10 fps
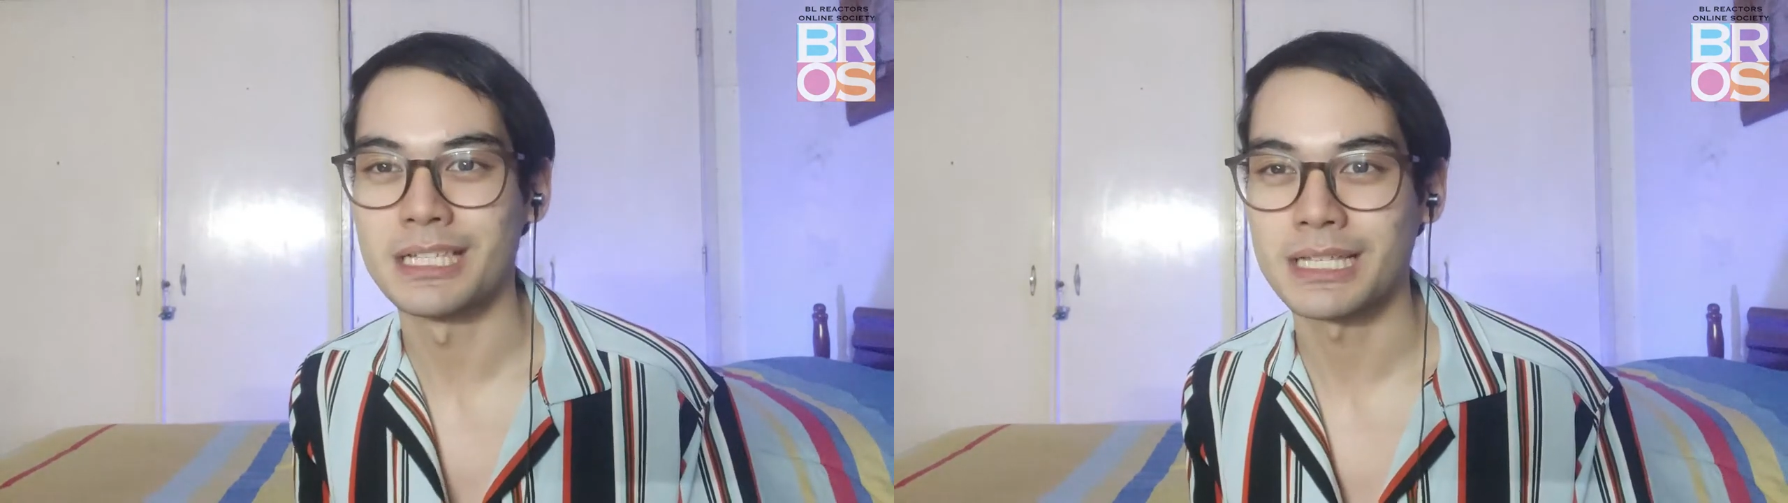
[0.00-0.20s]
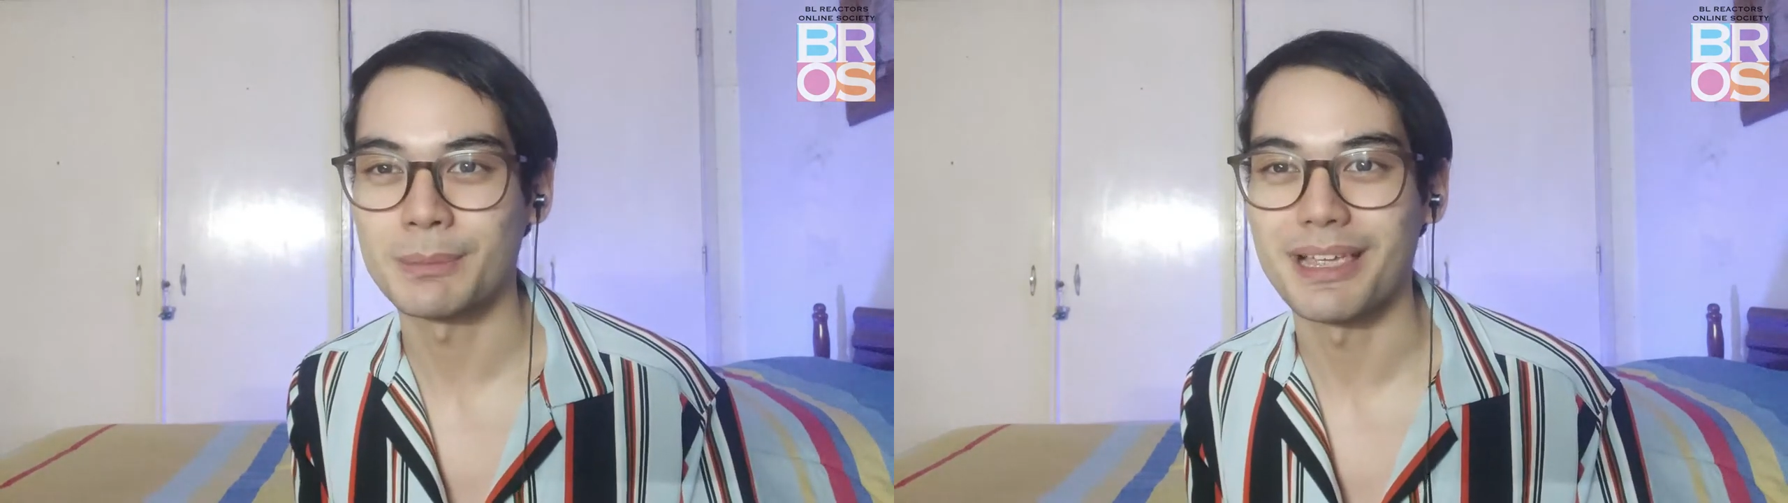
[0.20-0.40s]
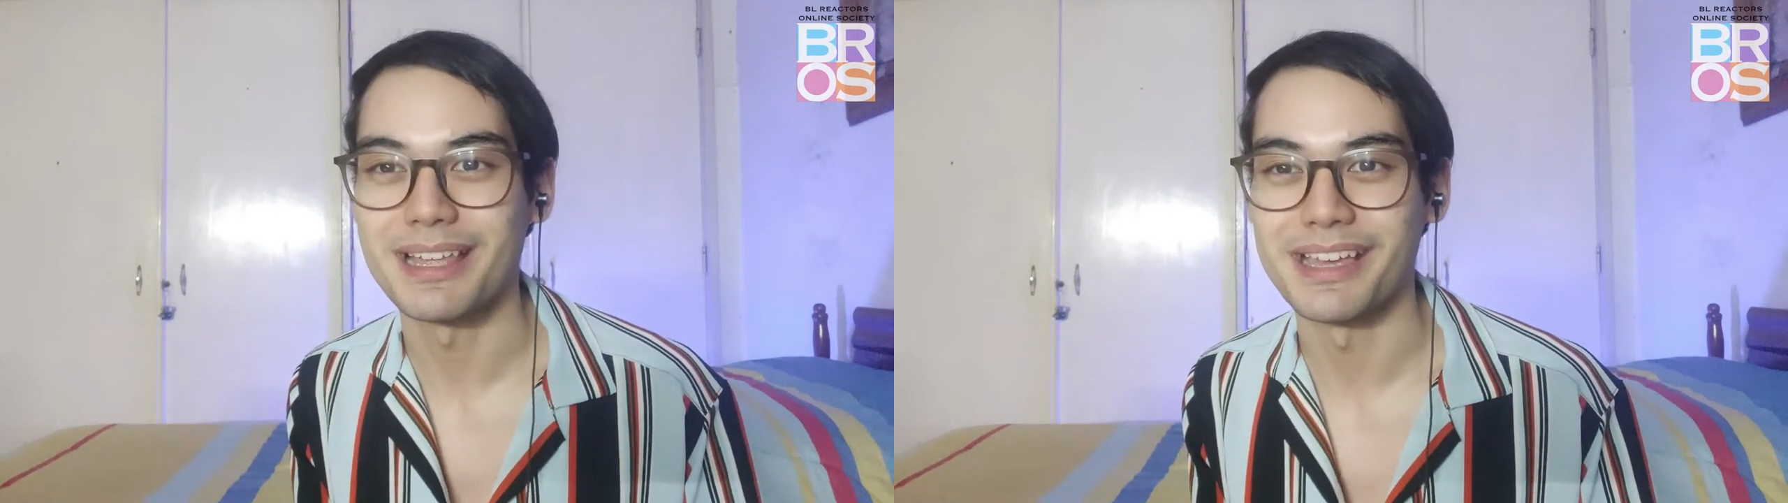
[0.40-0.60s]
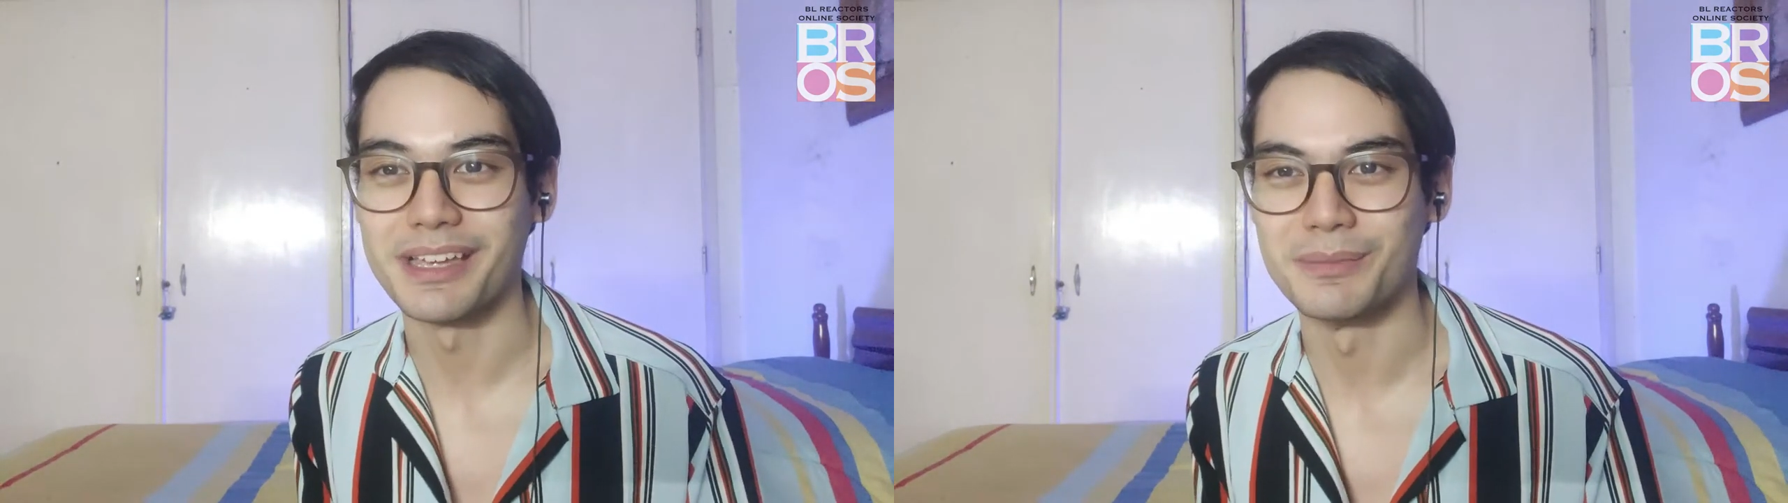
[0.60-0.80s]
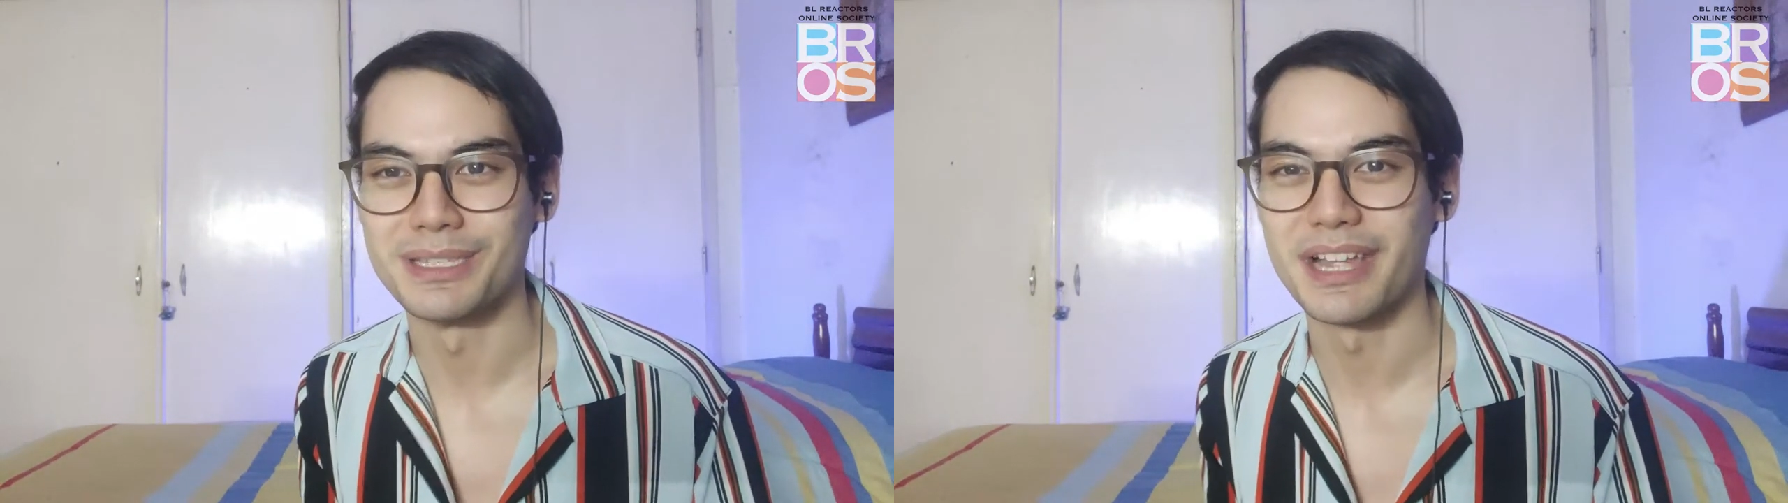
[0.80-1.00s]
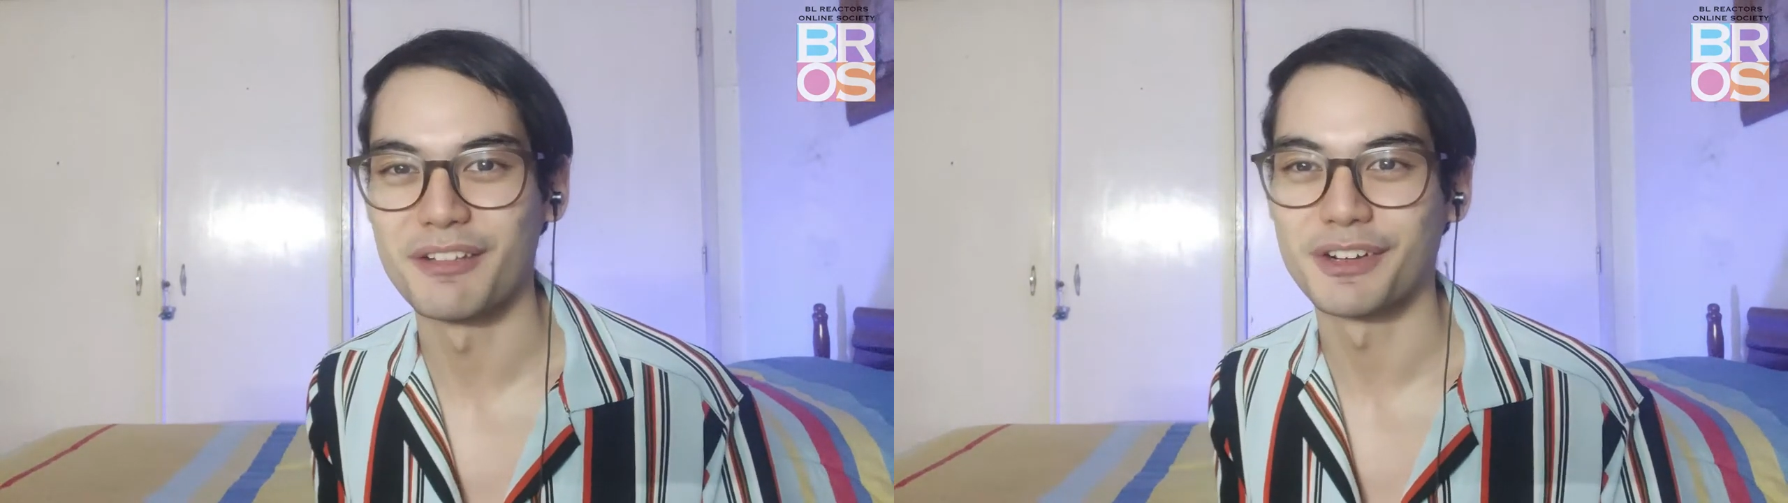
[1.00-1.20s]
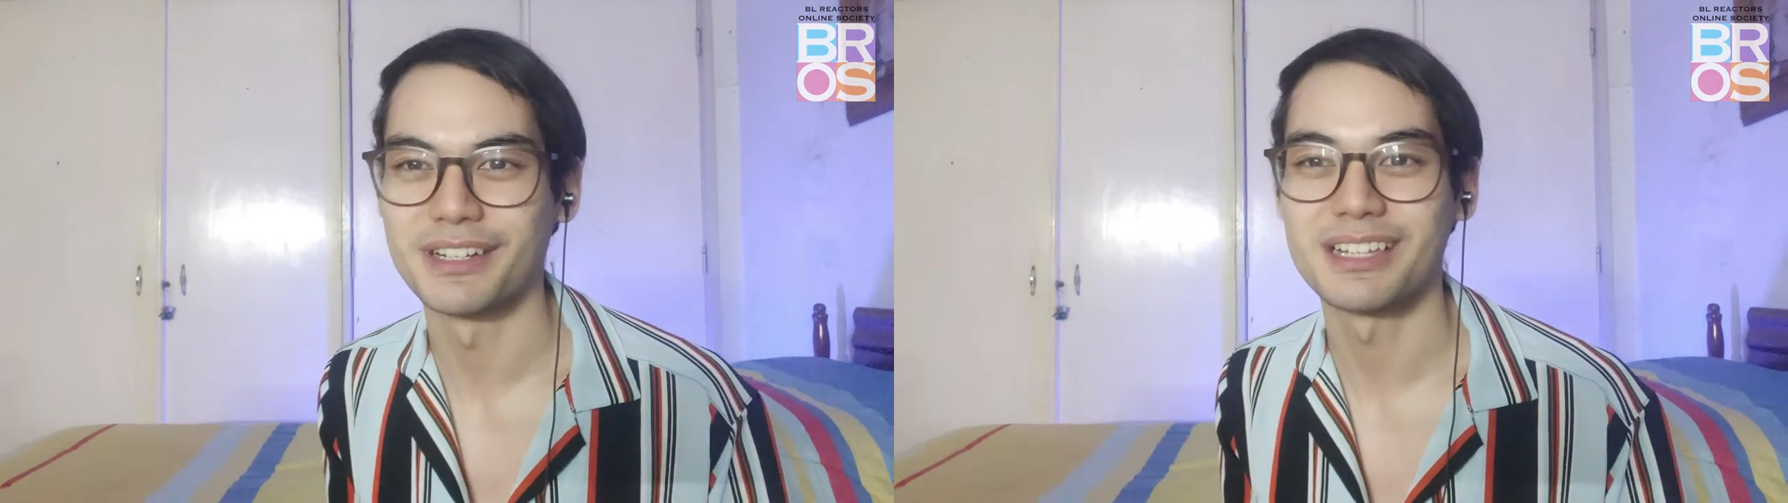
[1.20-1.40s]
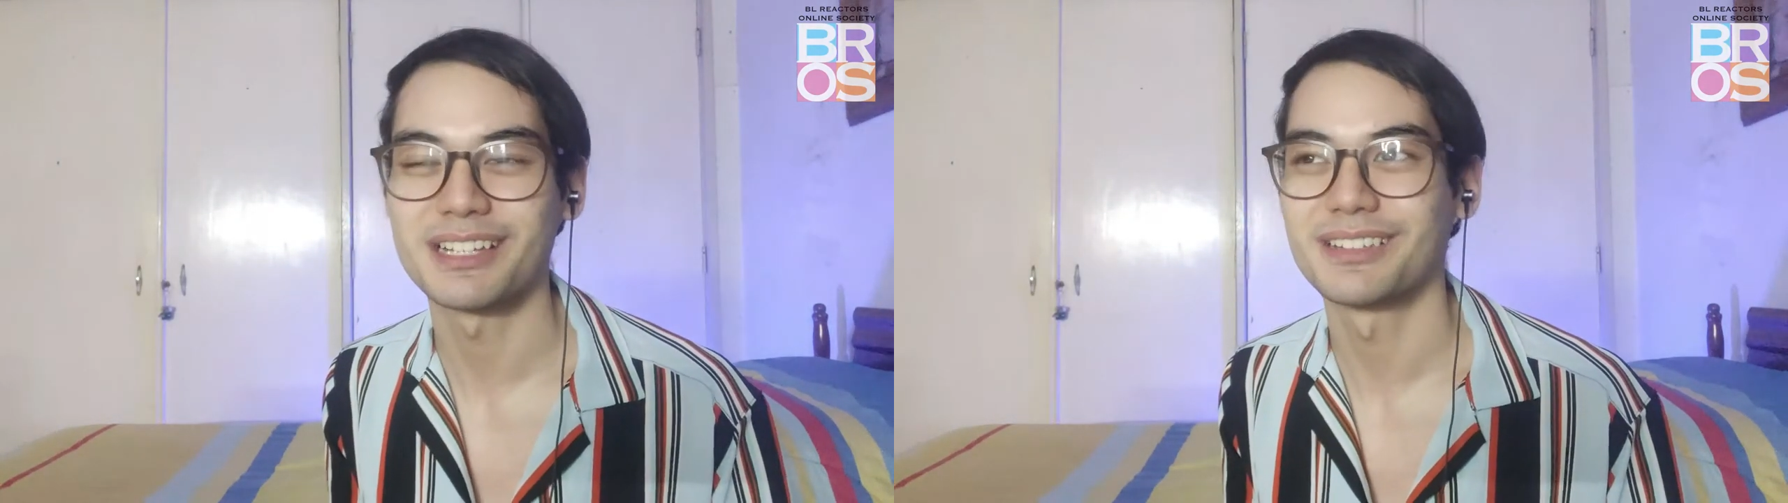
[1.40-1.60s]
explaining himself or
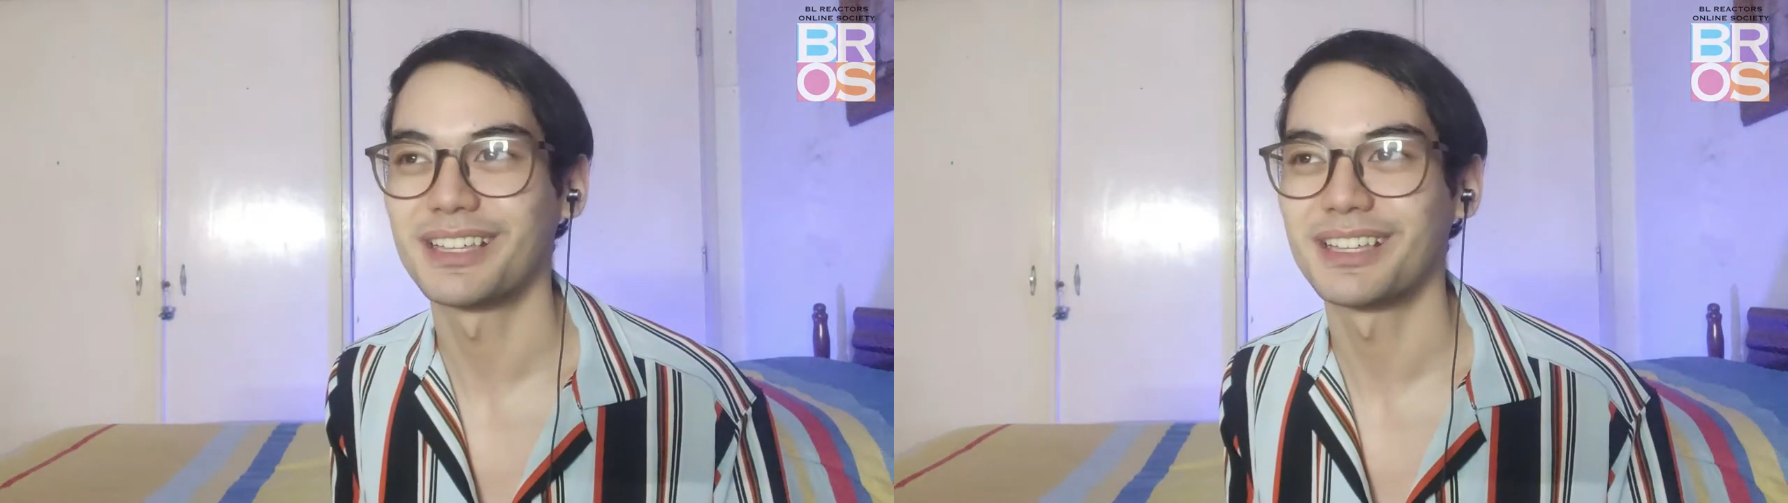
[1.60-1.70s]
the